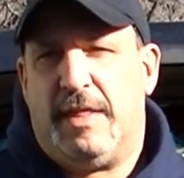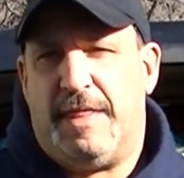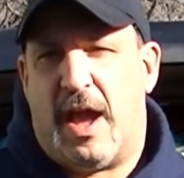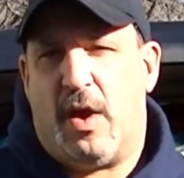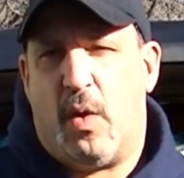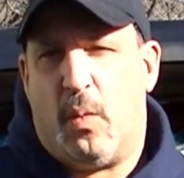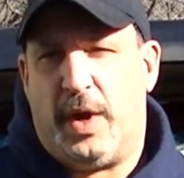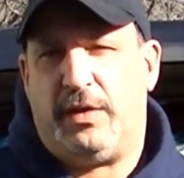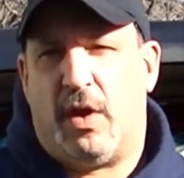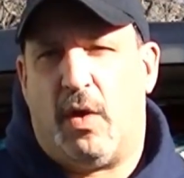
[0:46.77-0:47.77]
That
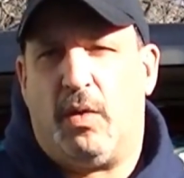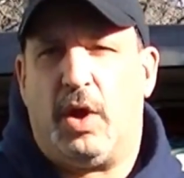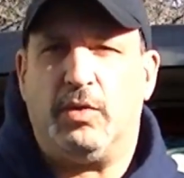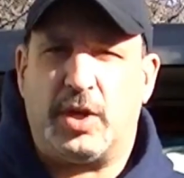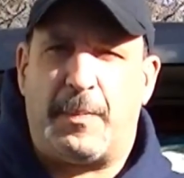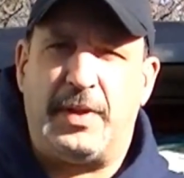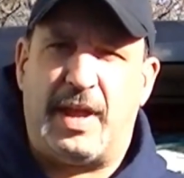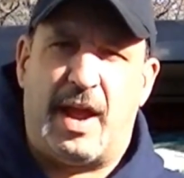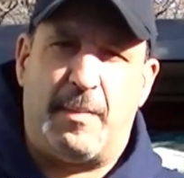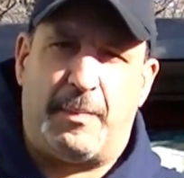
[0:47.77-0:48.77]
window goes up and
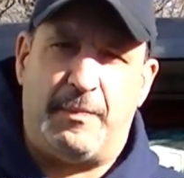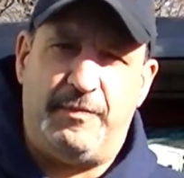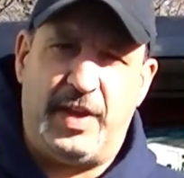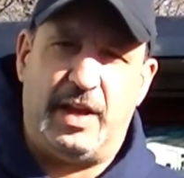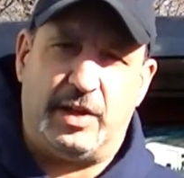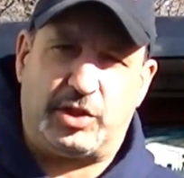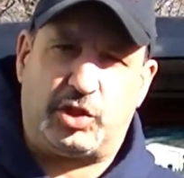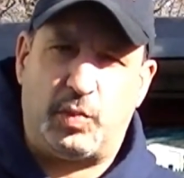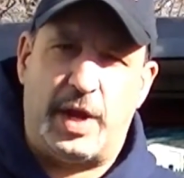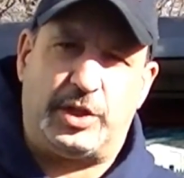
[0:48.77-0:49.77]
down via a
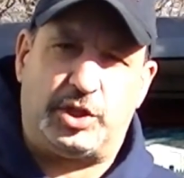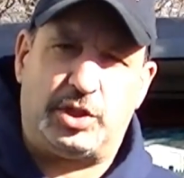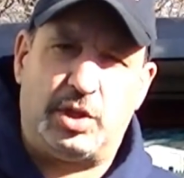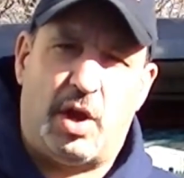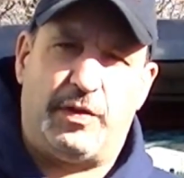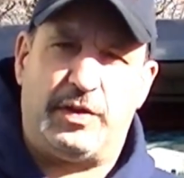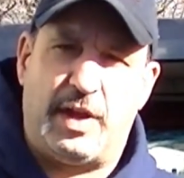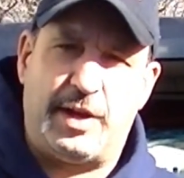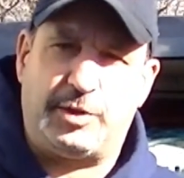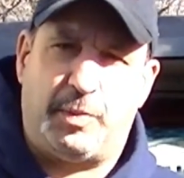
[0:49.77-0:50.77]
switch on the
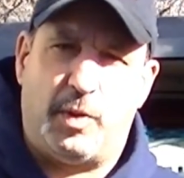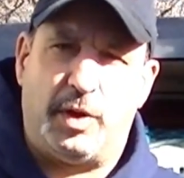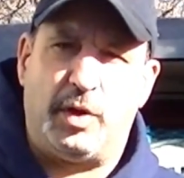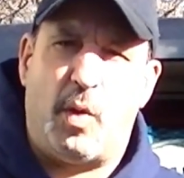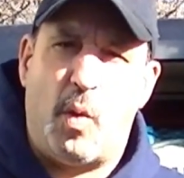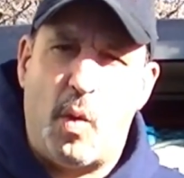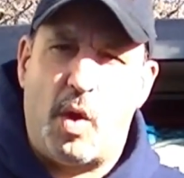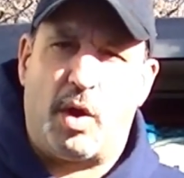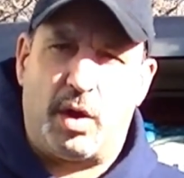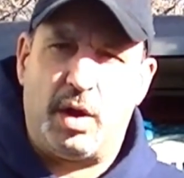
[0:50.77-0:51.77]
dashboard
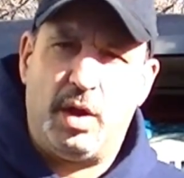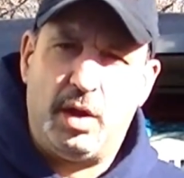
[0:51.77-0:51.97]
or